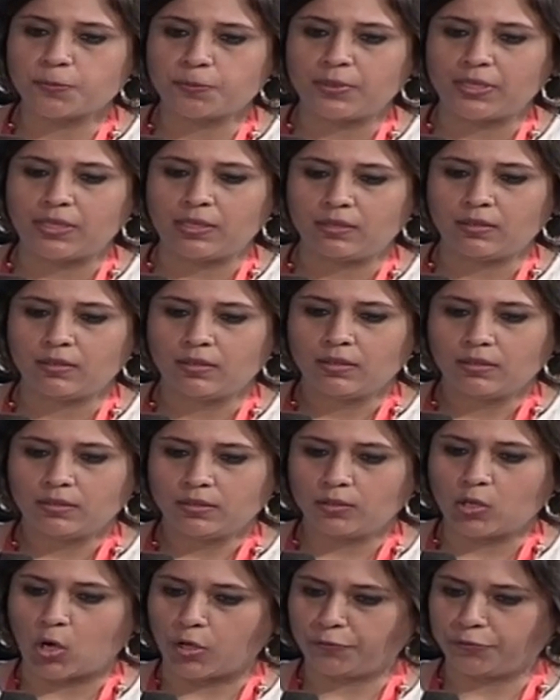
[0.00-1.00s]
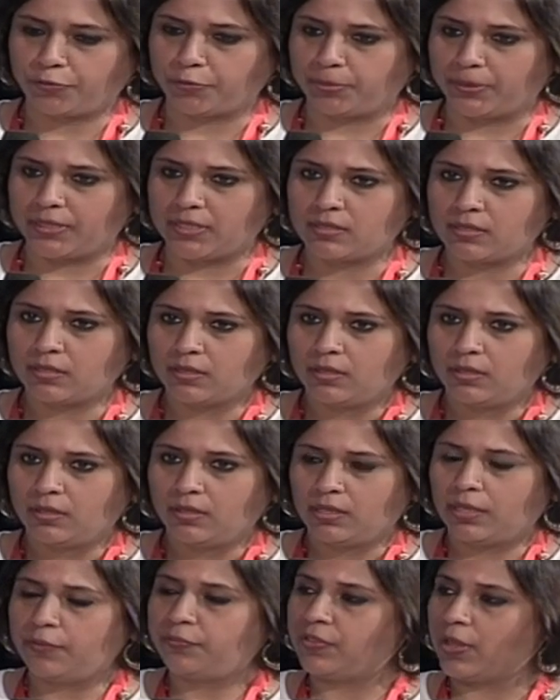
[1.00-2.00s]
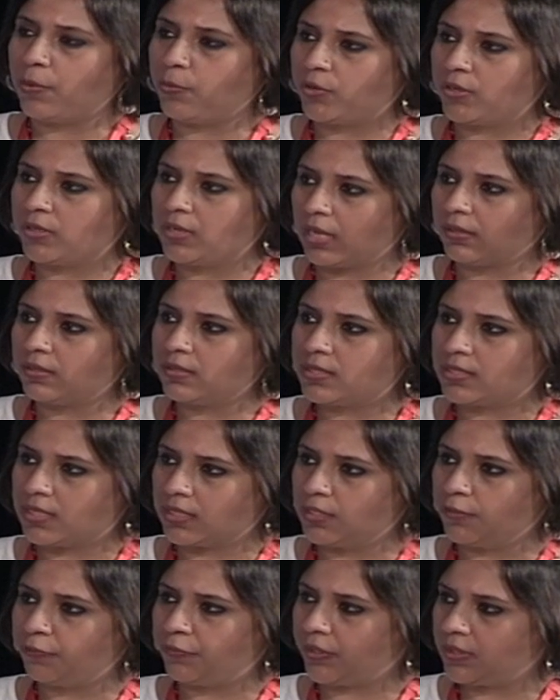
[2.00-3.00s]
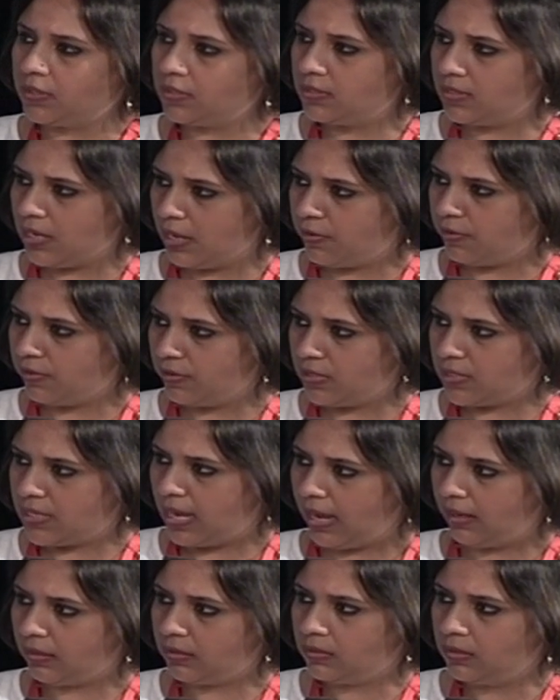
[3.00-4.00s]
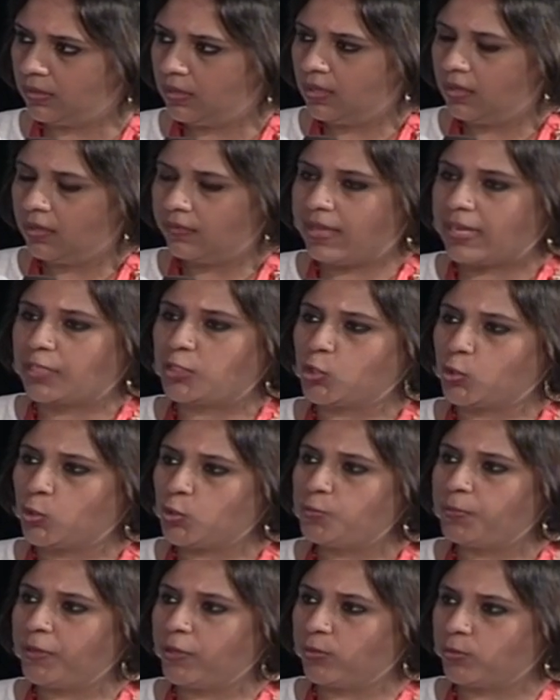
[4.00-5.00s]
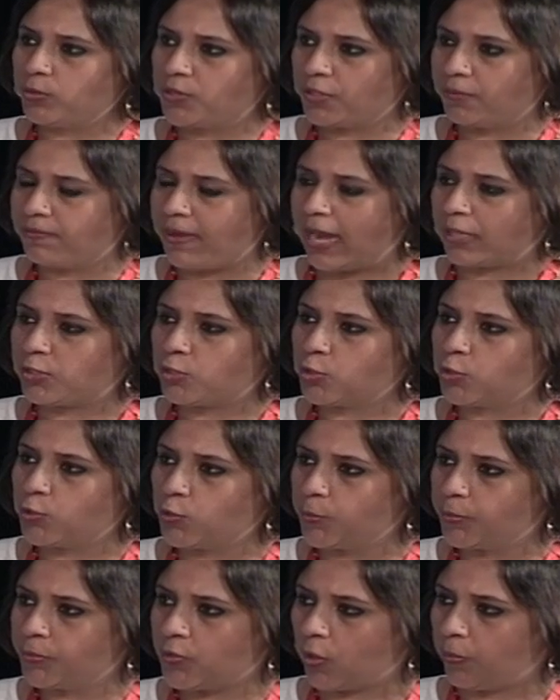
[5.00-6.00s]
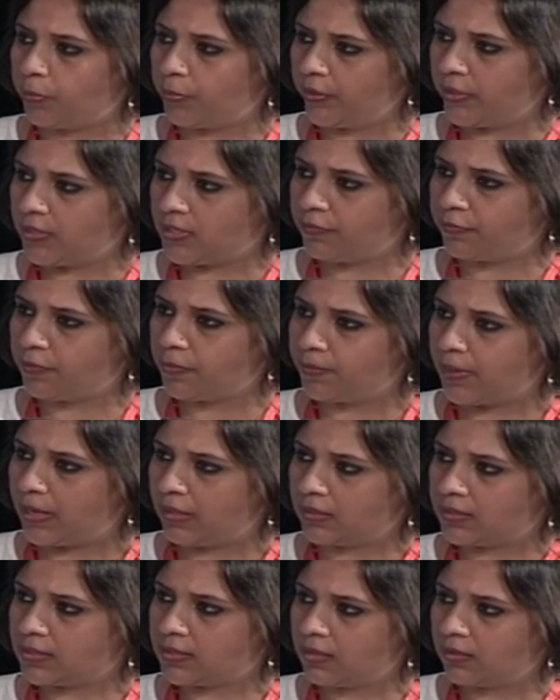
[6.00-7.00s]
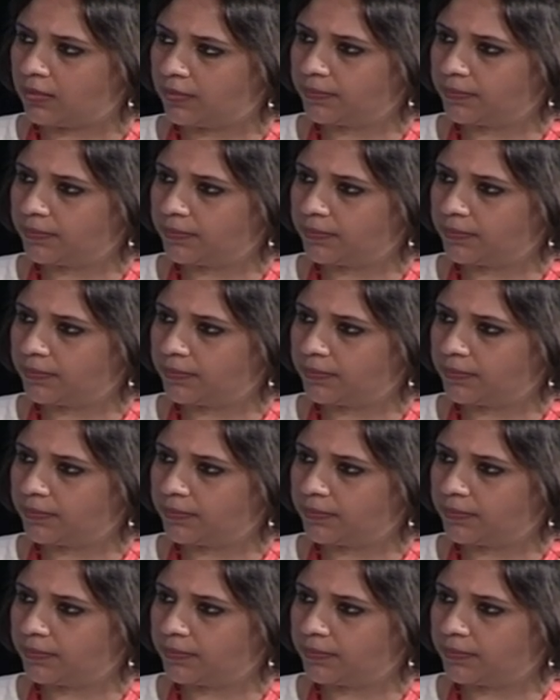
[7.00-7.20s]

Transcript: be, God forbid, if there were another significant terror attack that could be routed back to groups operating from Pakistan?